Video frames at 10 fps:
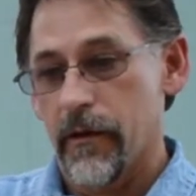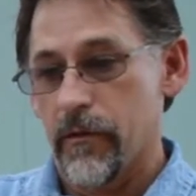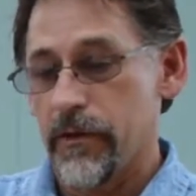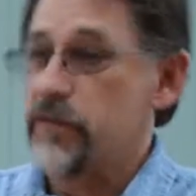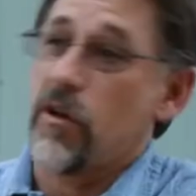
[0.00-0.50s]

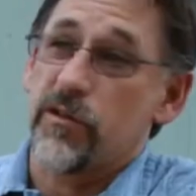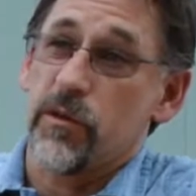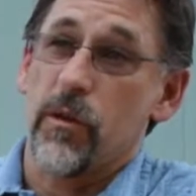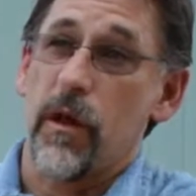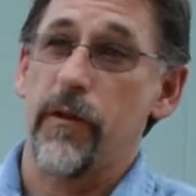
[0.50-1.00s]
there's
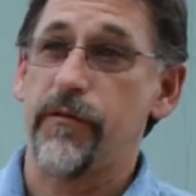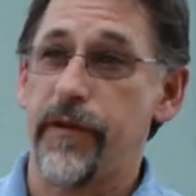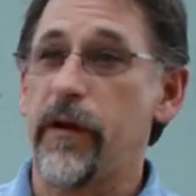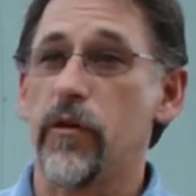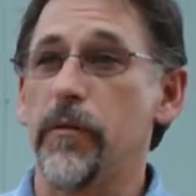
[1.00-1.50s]
also a lot of
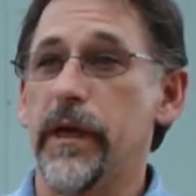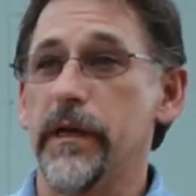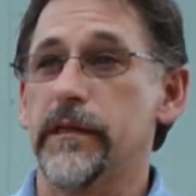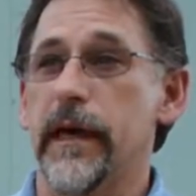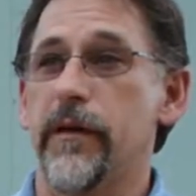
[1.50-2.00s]
feral
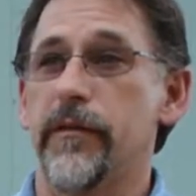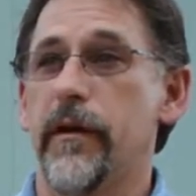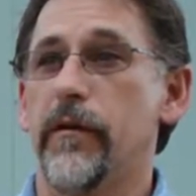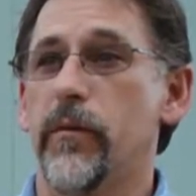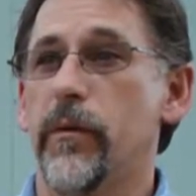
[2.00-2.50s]
bees out
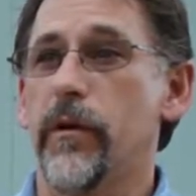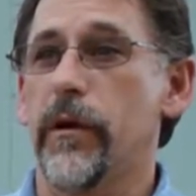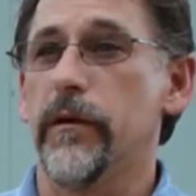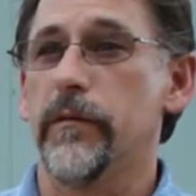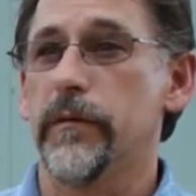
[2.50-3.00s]
there, and we want
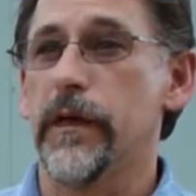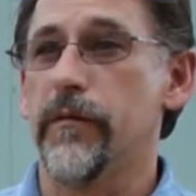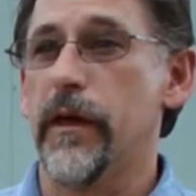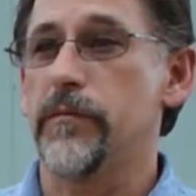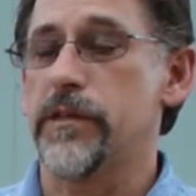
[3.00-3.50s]
to give
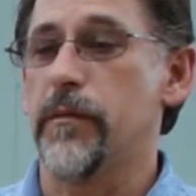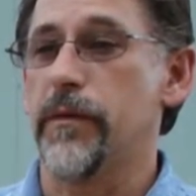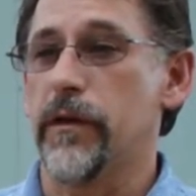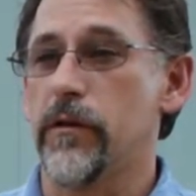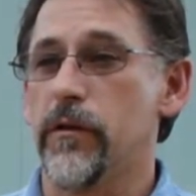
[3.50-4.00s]
them
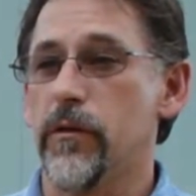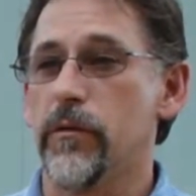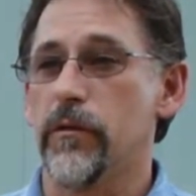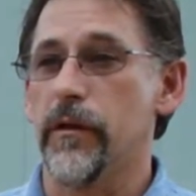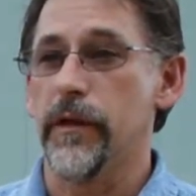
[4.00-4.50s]
something
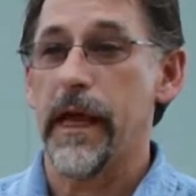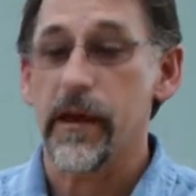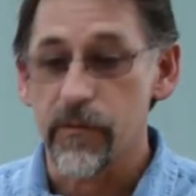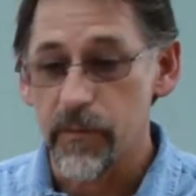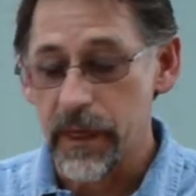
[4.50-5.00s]
too, and the
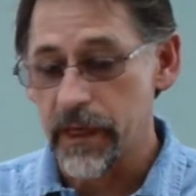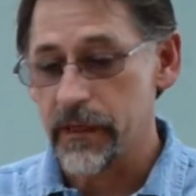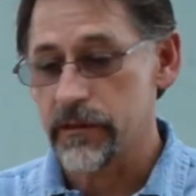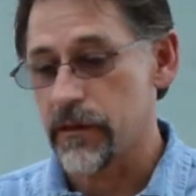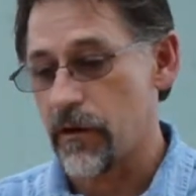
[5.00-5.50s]
native
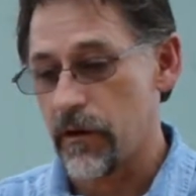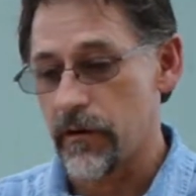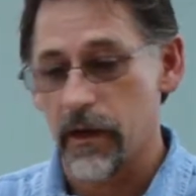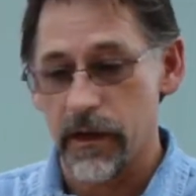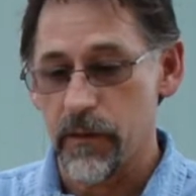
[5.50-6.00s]
bees that
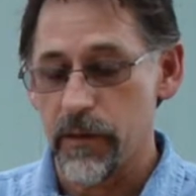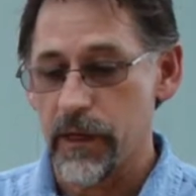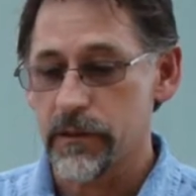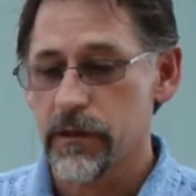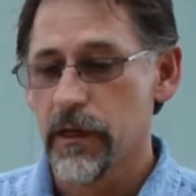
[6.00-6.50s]
aren't
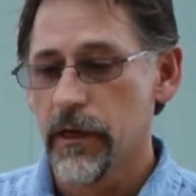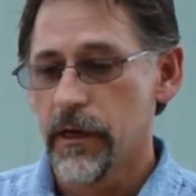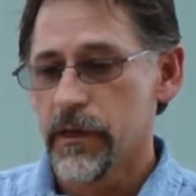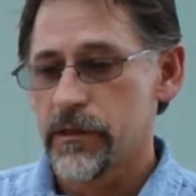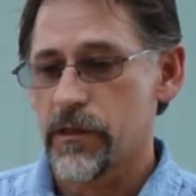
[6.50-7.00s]
honeybees.
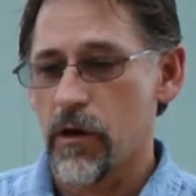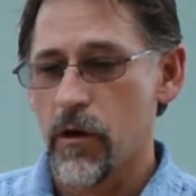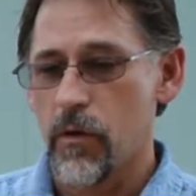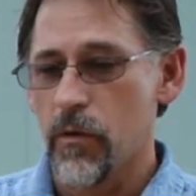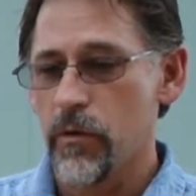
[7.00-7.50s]

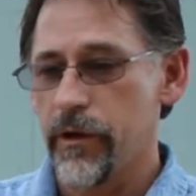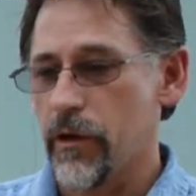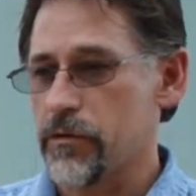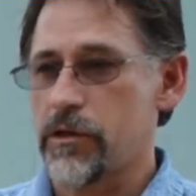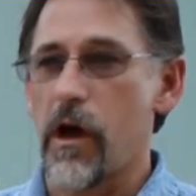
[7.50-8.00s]
So, you
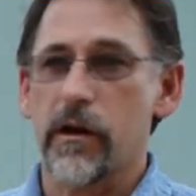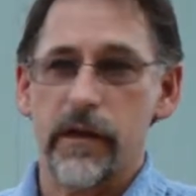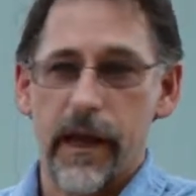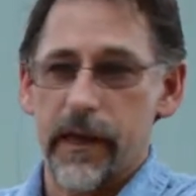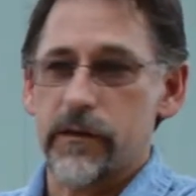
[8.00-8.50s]
know, stock
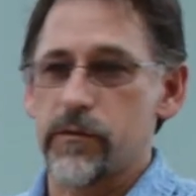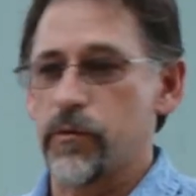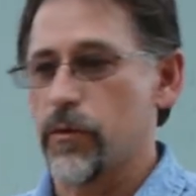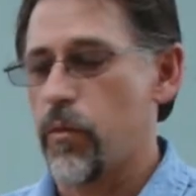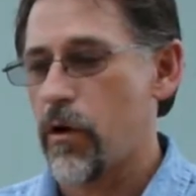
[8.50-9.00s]
tanks
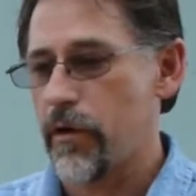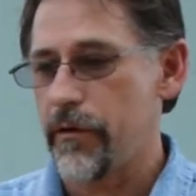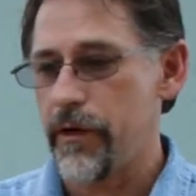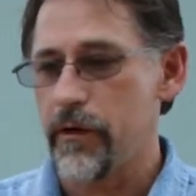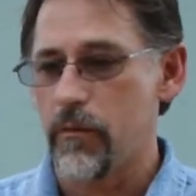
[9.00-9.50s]
with
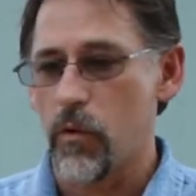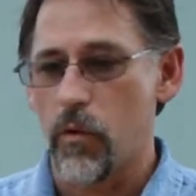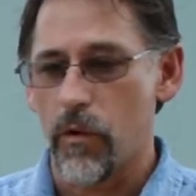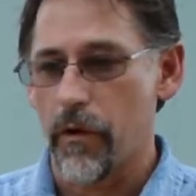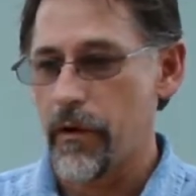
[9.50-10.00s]
water in them,
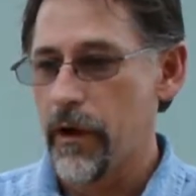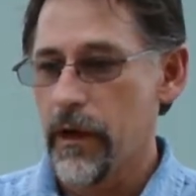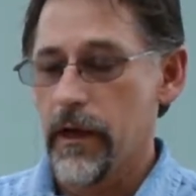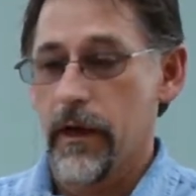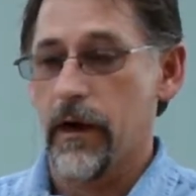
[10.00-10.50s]
or
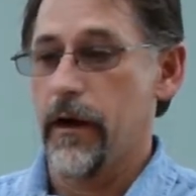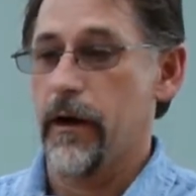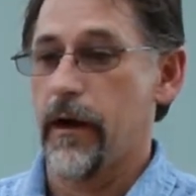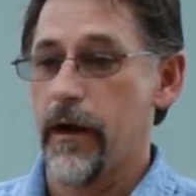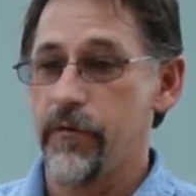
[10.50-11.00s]

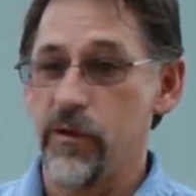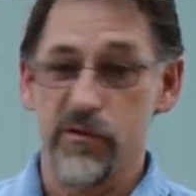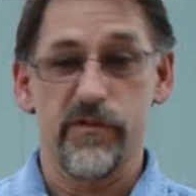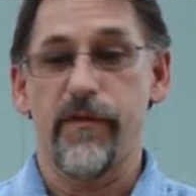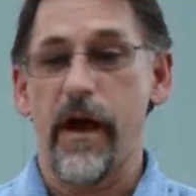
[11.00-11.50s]
I've
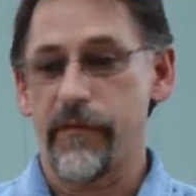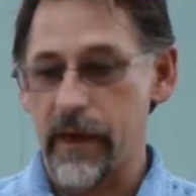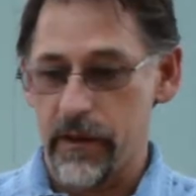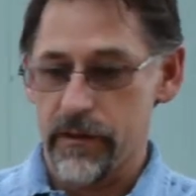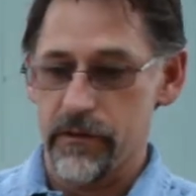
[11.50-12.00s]
used
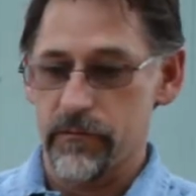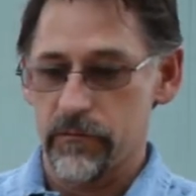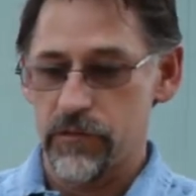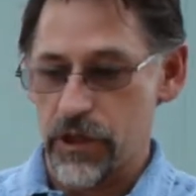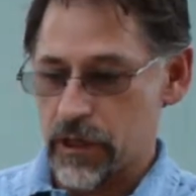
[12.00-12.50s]

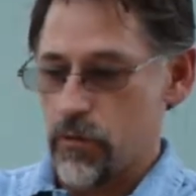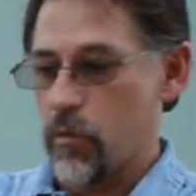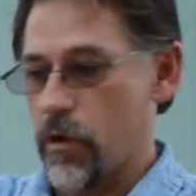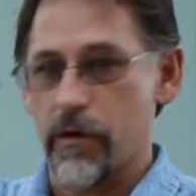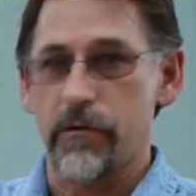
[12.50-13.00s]
5-gallon chicken
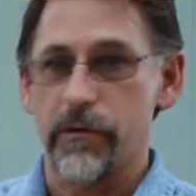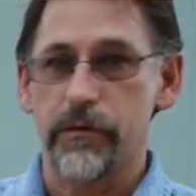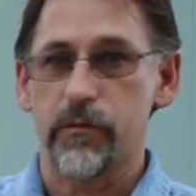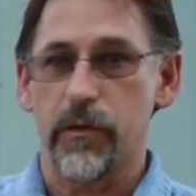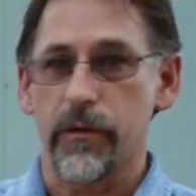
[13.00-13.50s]

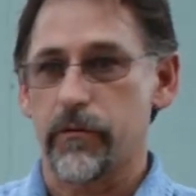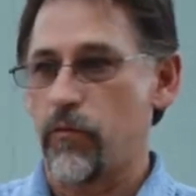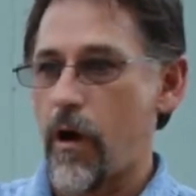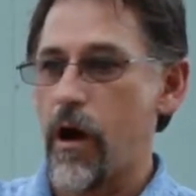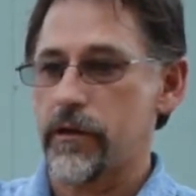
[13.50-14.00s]
waterers with
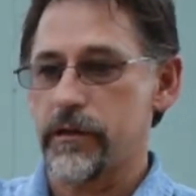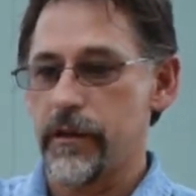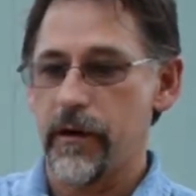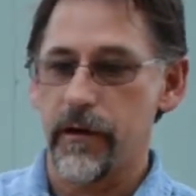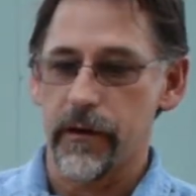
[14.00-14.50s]
rocks in
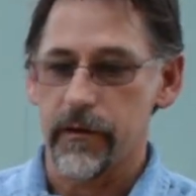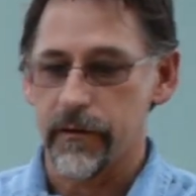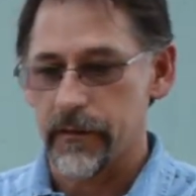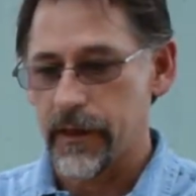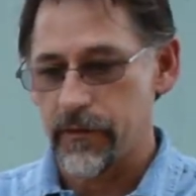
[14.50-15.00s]
there
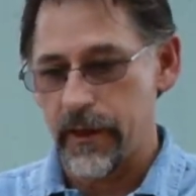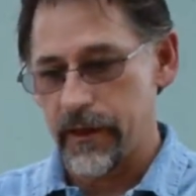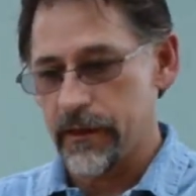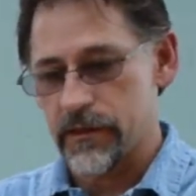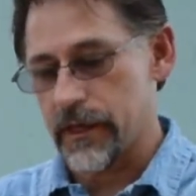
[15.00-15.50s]
to give the
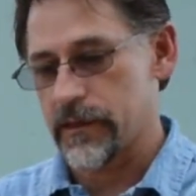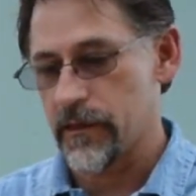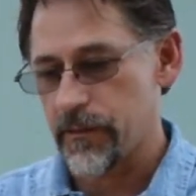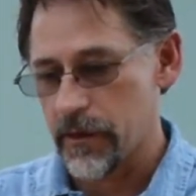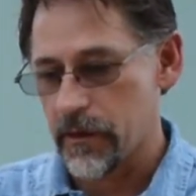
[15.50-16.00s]
insects
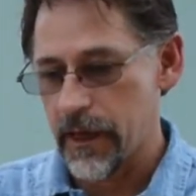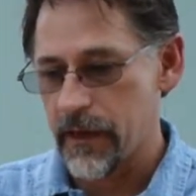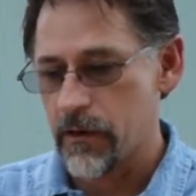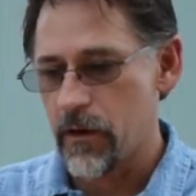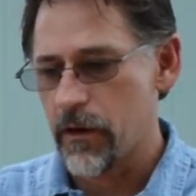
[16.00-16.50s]
something to
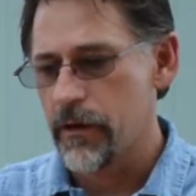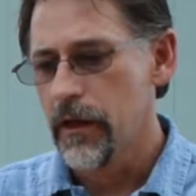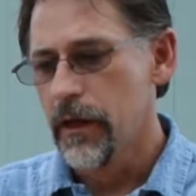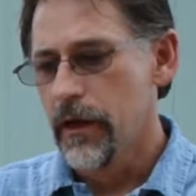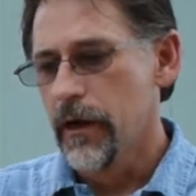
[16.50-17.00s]
land on.
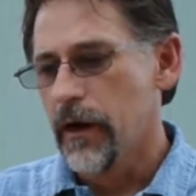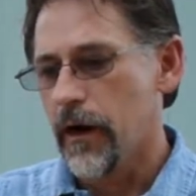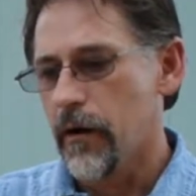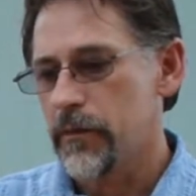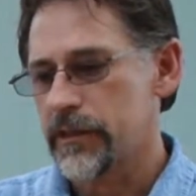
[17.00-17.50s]

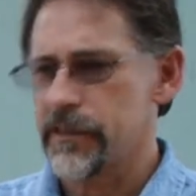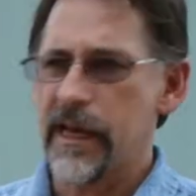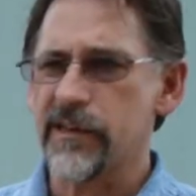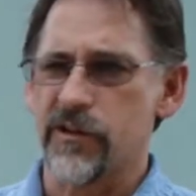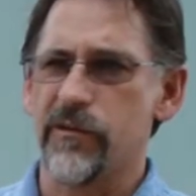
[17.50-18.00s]
It's a
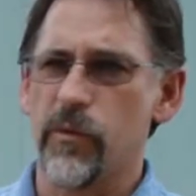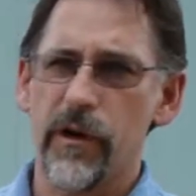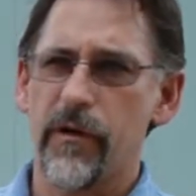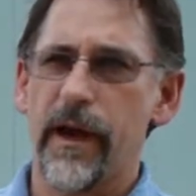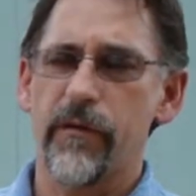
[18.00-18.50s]
desert, and we
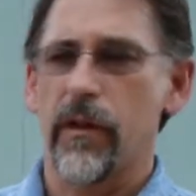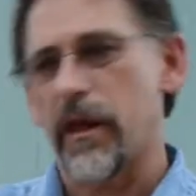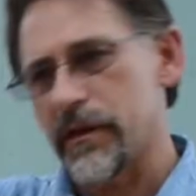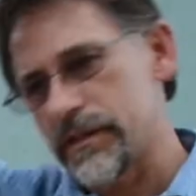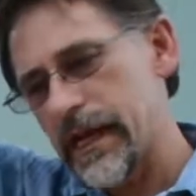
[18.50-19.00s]
don't have a
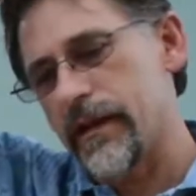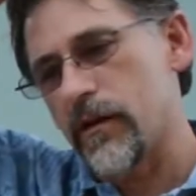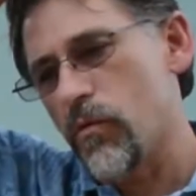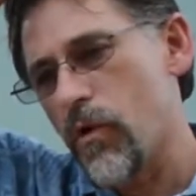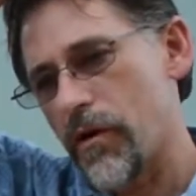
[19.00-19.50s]
lot of
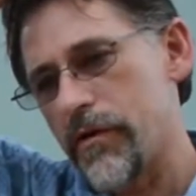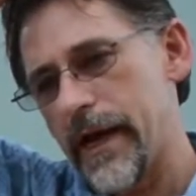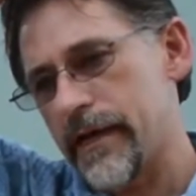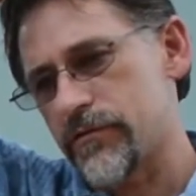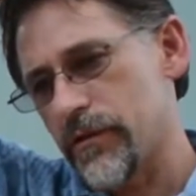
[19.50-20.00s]
standing water
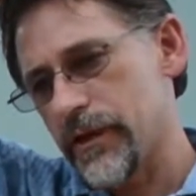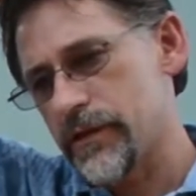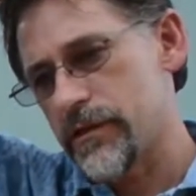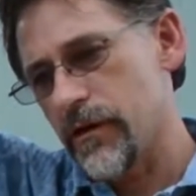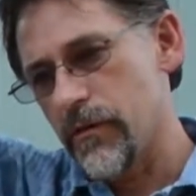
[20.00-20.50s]
naturally,
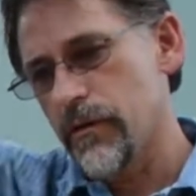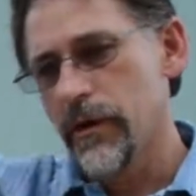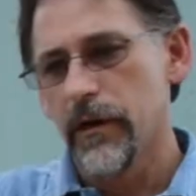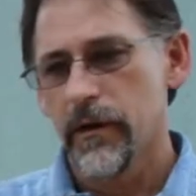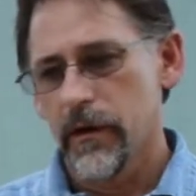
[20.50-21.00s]
so
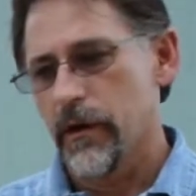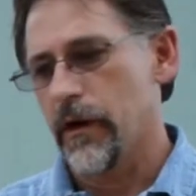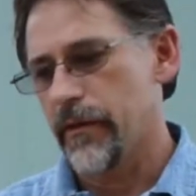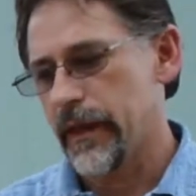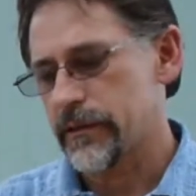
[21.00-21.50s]

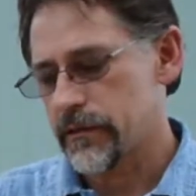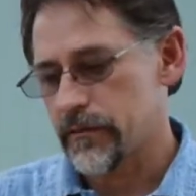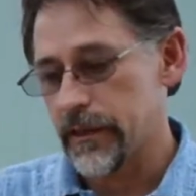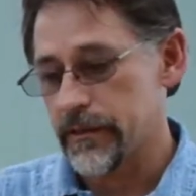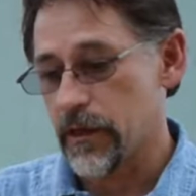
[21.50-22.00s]

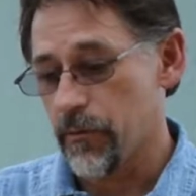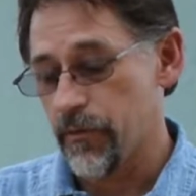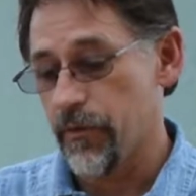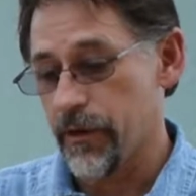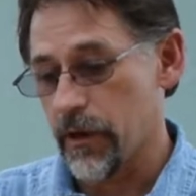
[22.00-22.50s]
that's
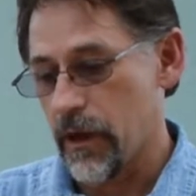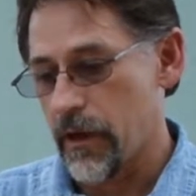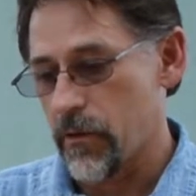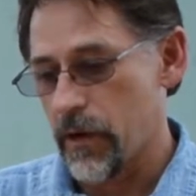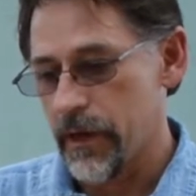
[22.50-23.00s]
helpful in a
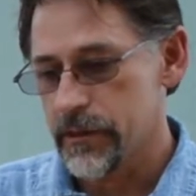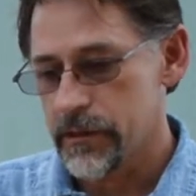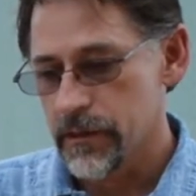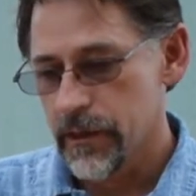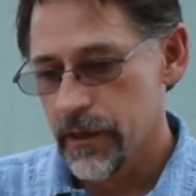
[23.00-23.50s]
lot of ways.